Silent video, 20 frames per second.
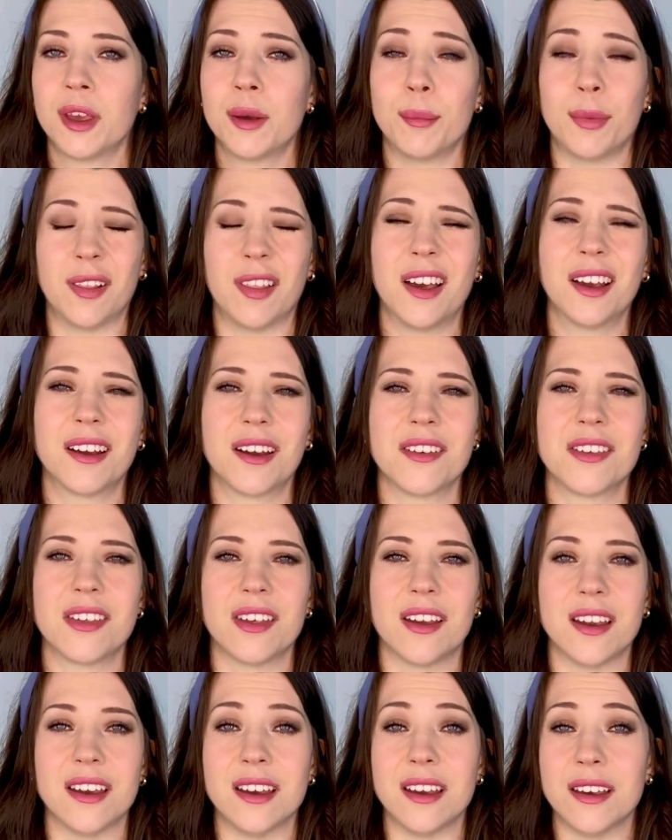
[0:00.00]
But like I
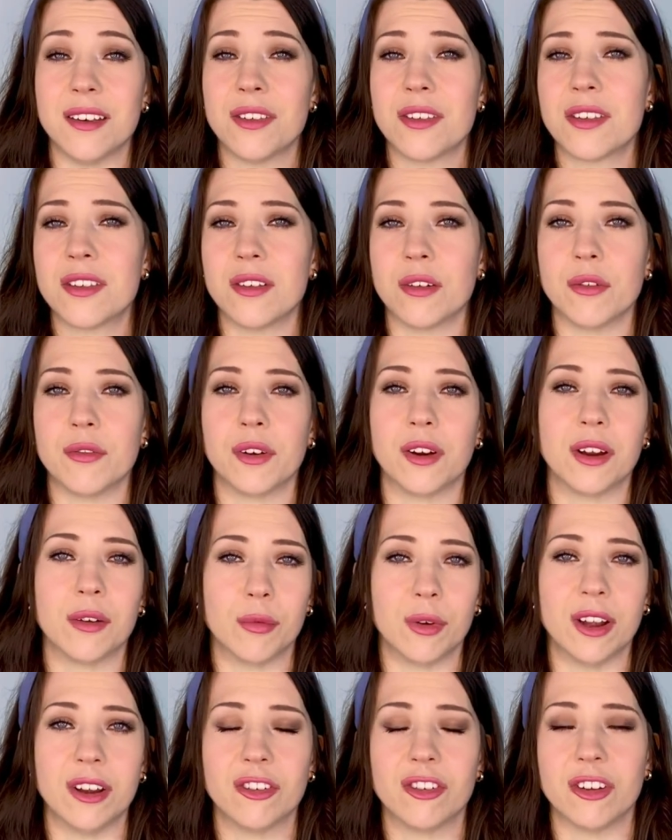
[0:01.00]
say, it is still very
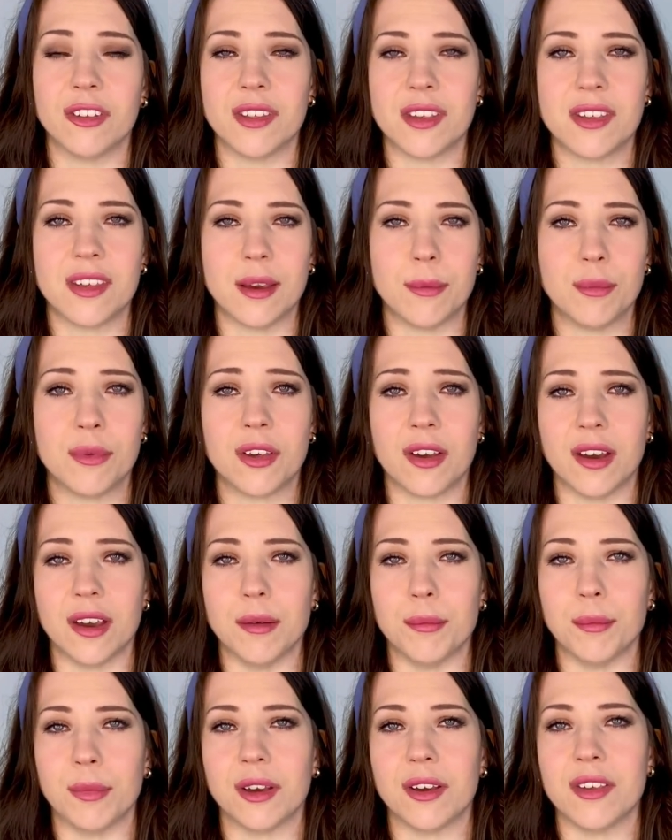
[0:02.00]
rich at the same
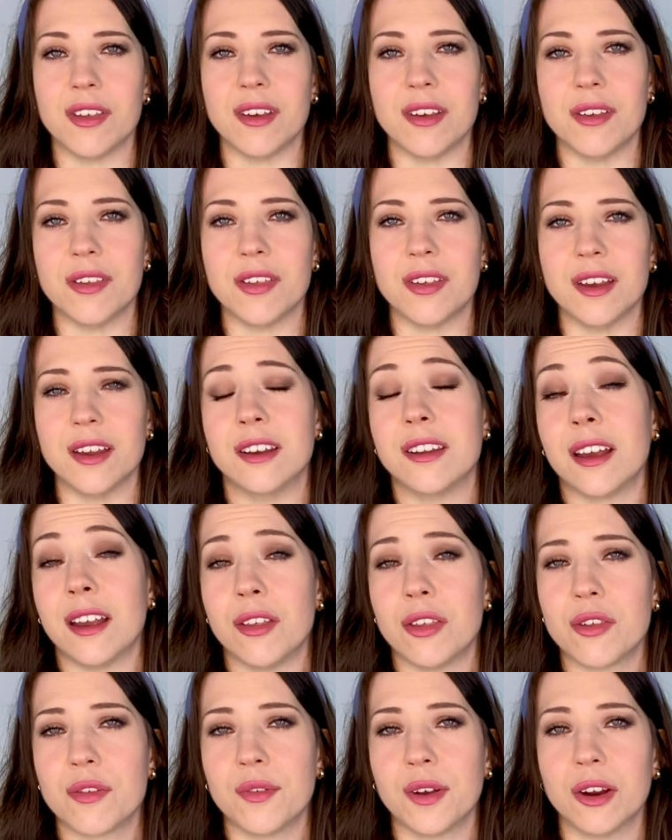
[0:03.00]
time because it is the
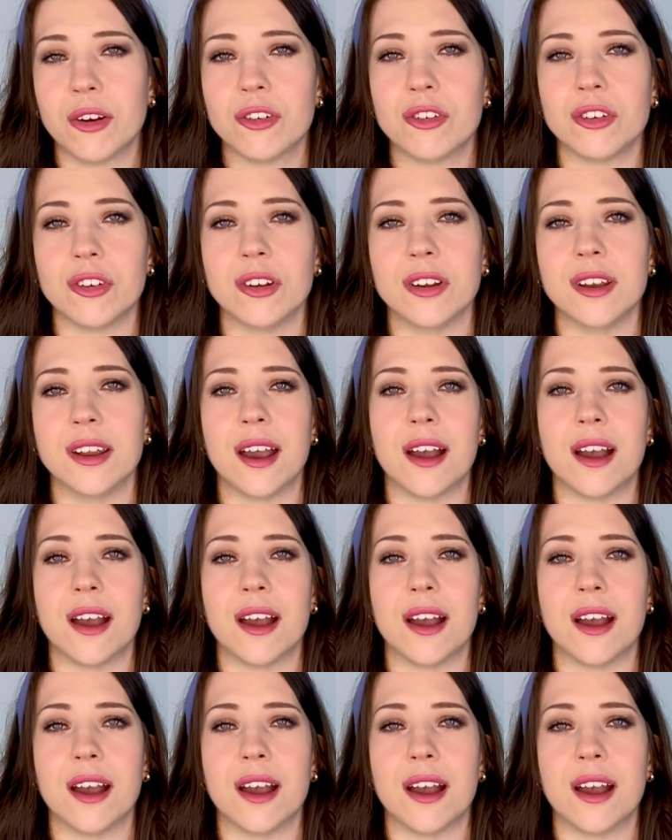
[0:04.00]
intense version.